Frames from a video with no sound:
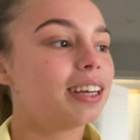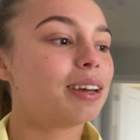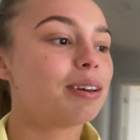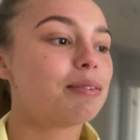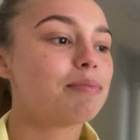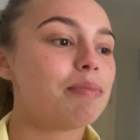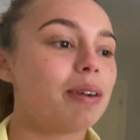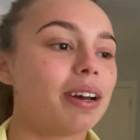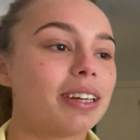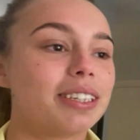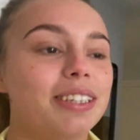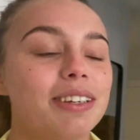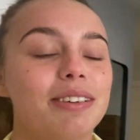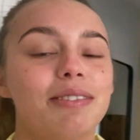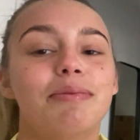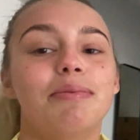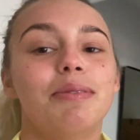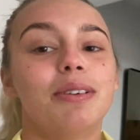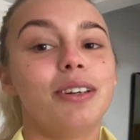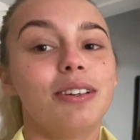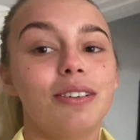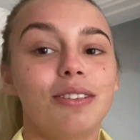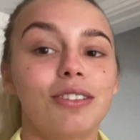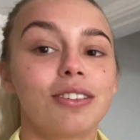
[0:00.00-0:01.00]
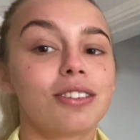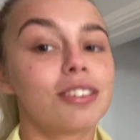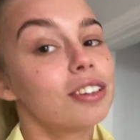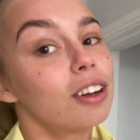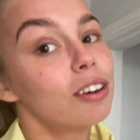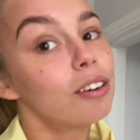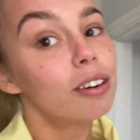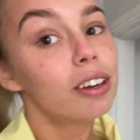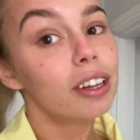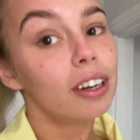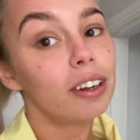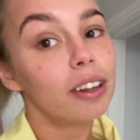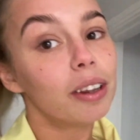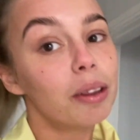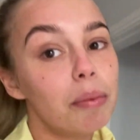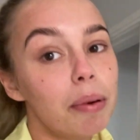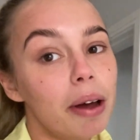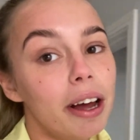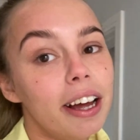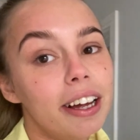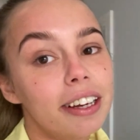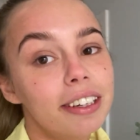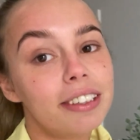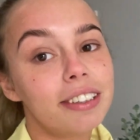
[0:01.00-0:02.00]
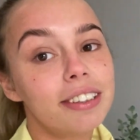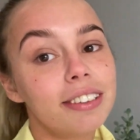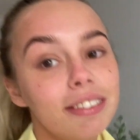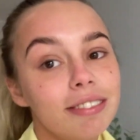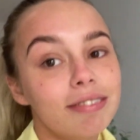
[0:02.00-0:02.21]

Massive mood, just sulking on the bed.